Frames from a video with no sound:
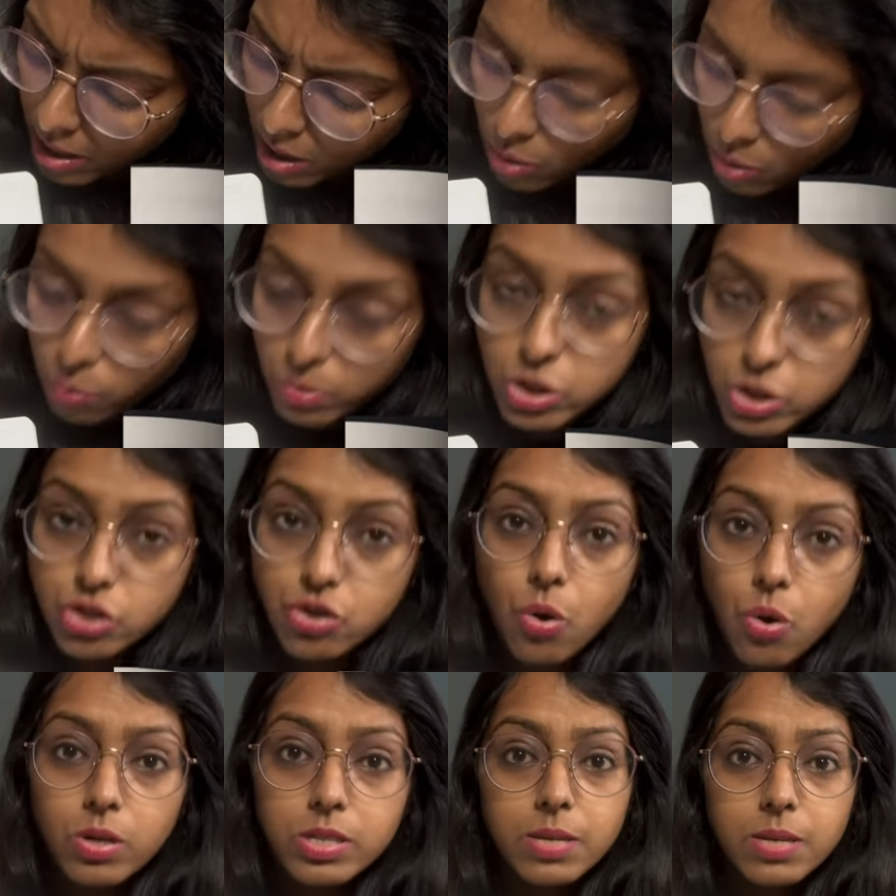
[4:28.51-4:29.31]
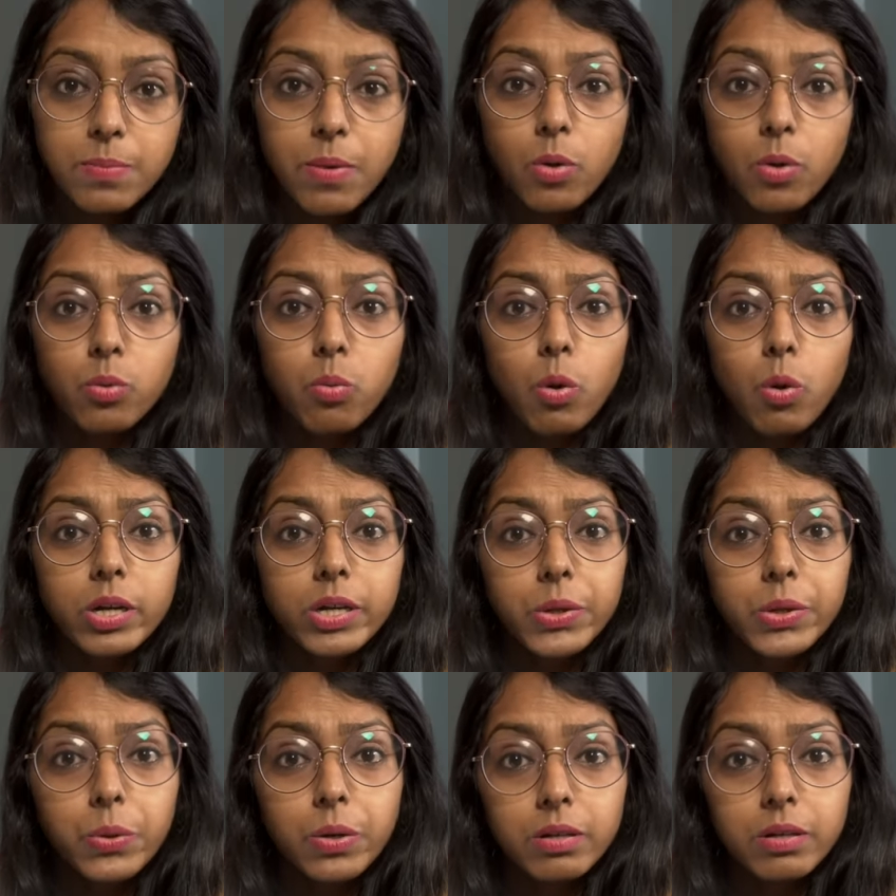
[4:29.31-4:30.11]
which talks about what did
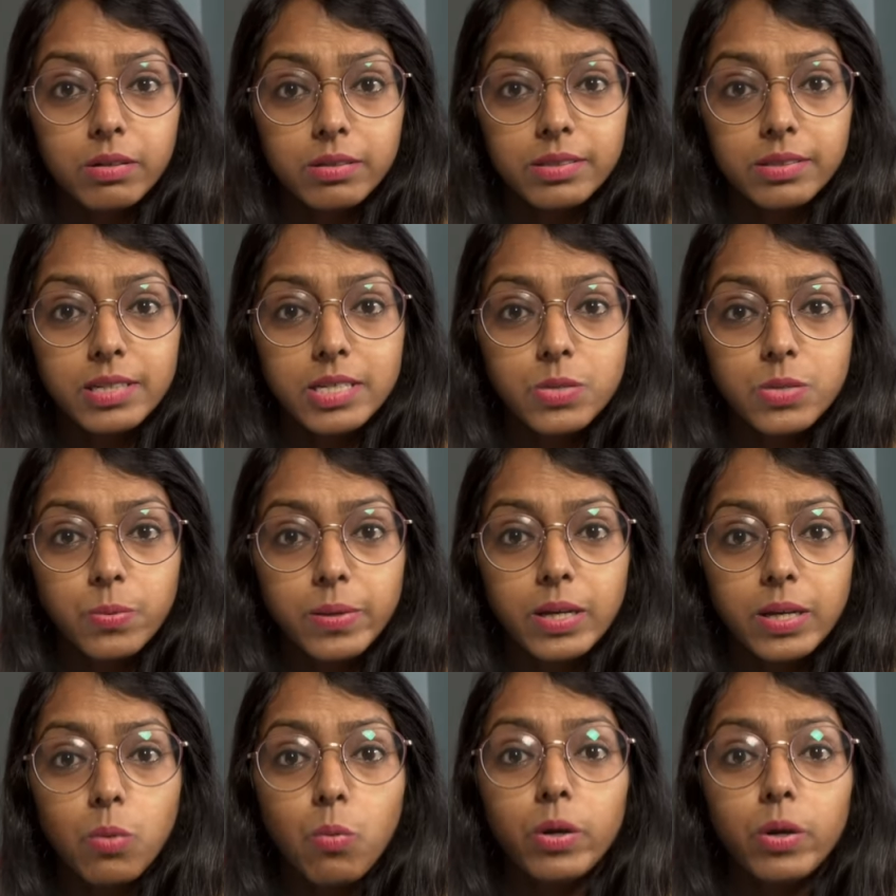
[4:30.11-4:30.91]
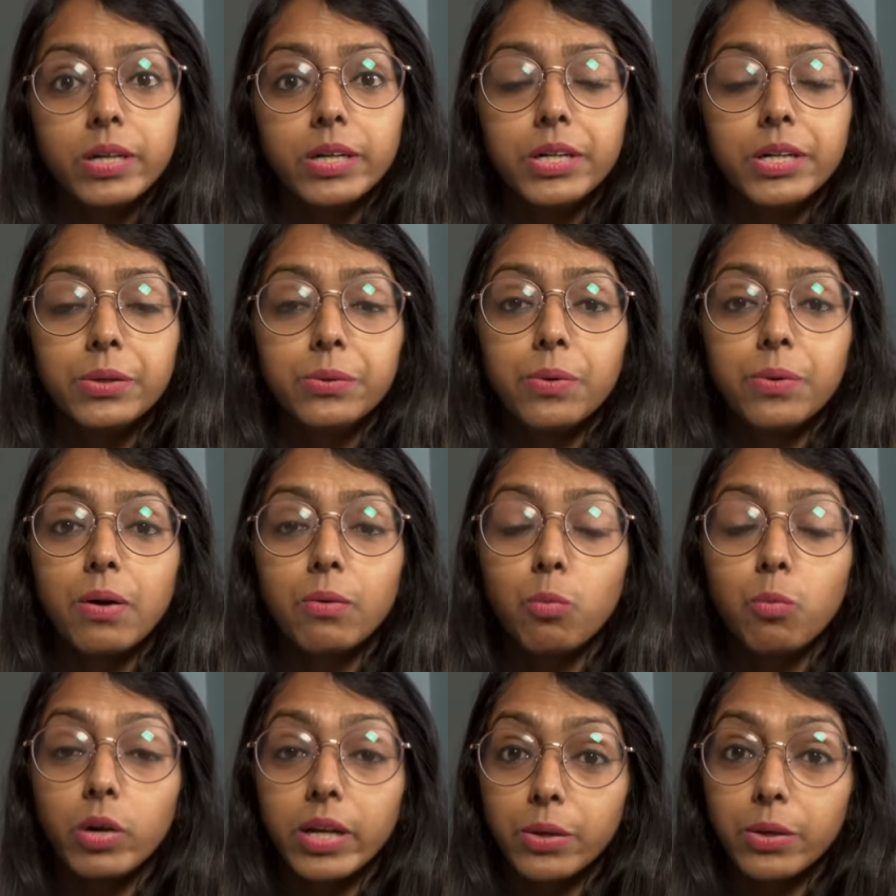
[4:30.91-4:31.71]
you learn this week, what
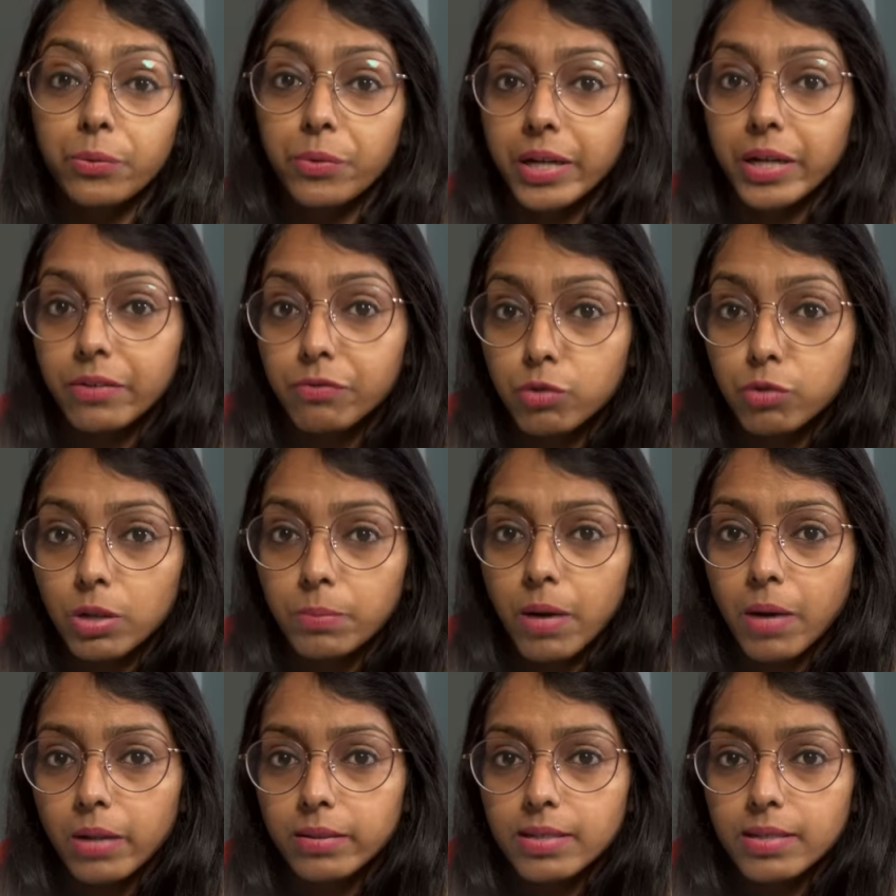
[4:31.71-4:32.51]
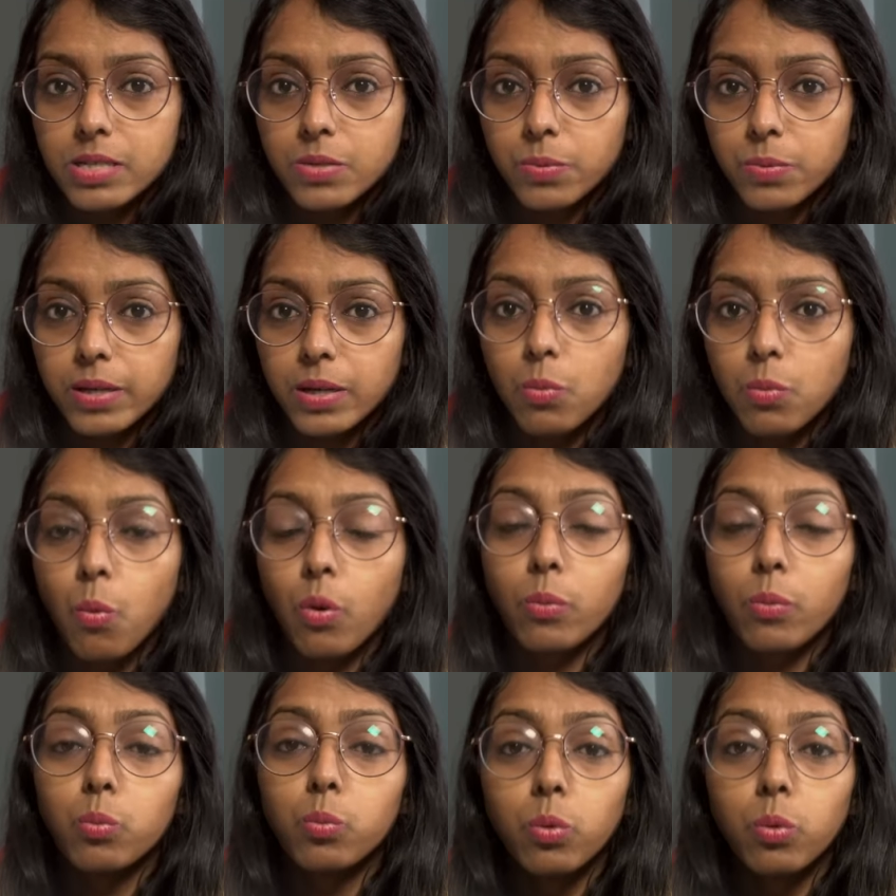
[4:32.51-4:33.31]
are you grateful about this week,
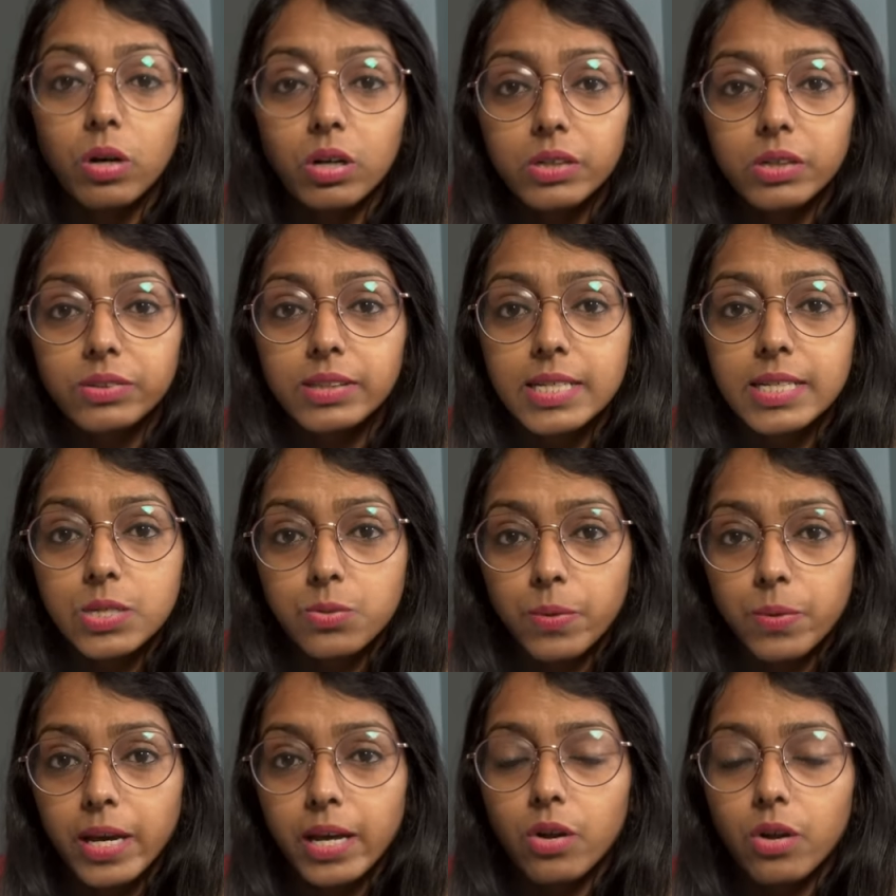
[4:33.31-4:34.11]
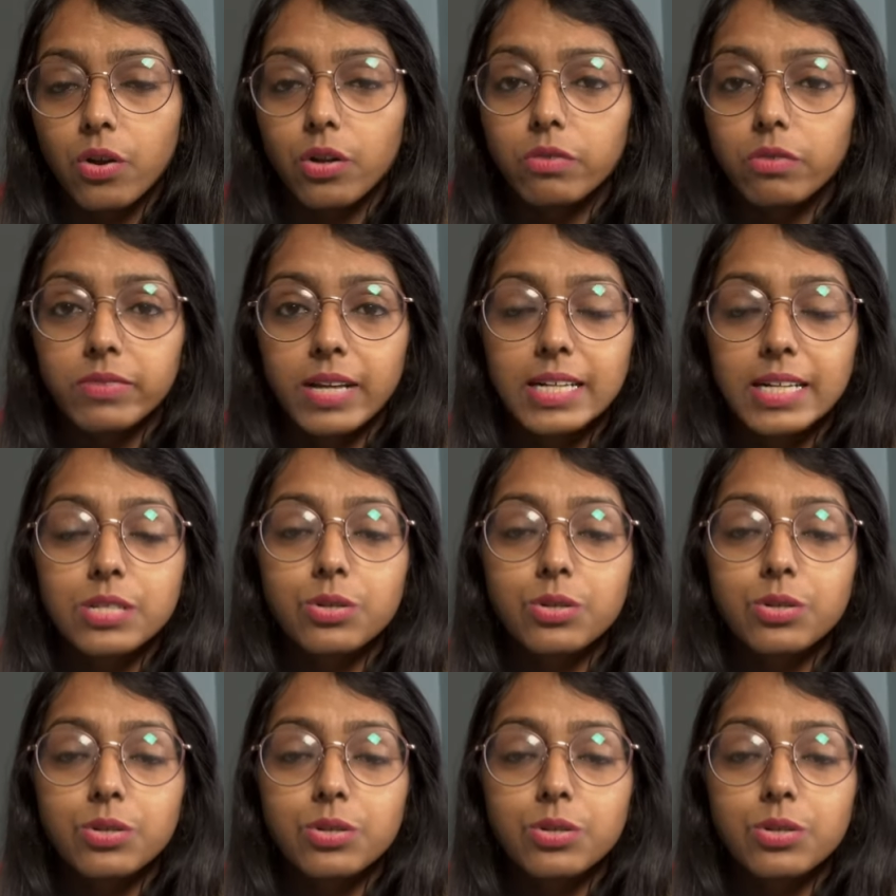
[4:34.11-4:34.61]
what worked this week and all of that.